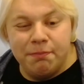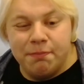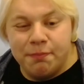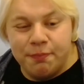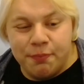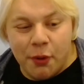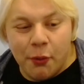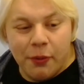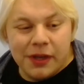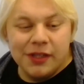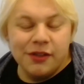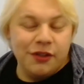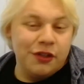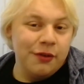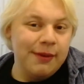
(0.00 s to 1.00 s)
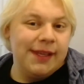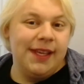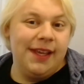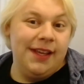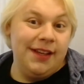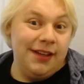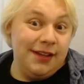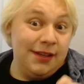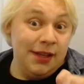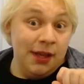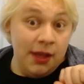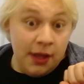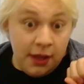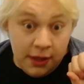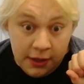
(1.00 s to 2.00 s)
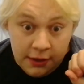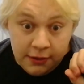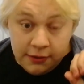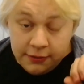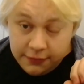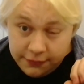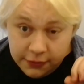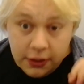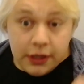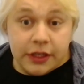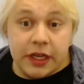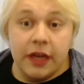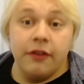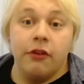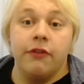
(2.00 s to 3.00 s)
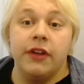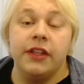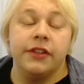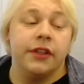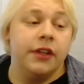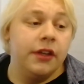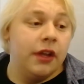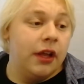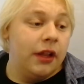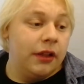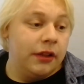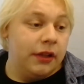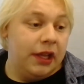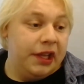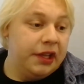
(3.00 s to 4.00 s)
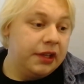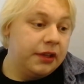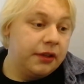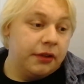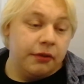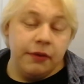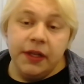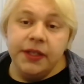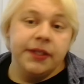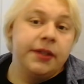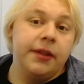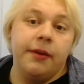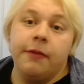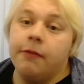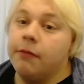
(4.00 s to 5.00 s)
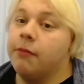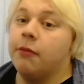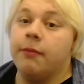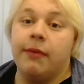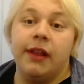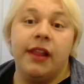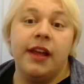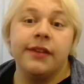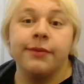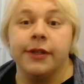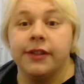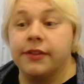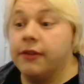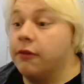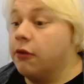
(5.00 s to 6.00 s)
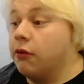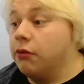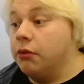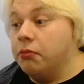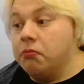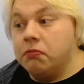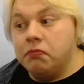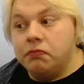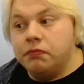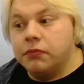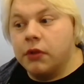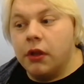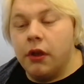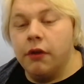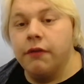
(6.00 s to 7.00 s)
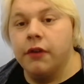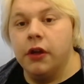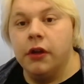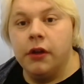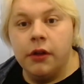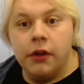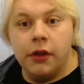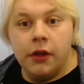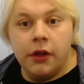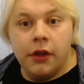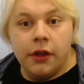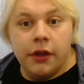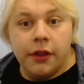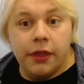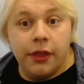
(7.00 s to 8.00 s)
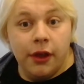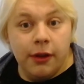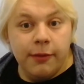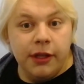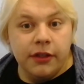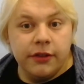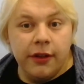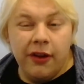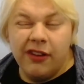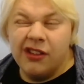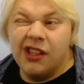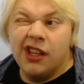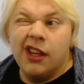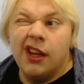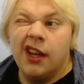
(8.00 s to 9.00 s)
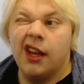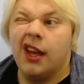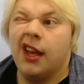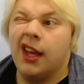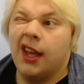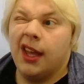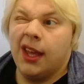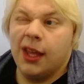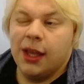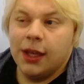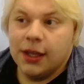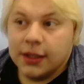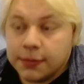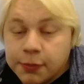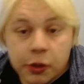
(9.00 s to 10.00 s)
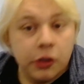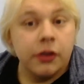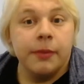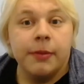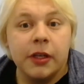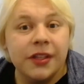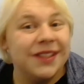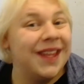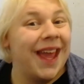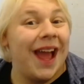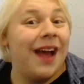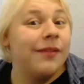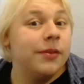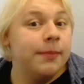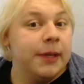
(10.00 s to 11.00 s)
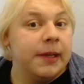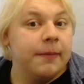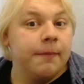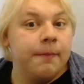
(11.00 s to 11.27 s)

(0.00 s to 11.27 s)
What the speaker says: But when you're doing it for a general reason, like the reason that my last weeks are all over 30 minutes long is purely because they have to be.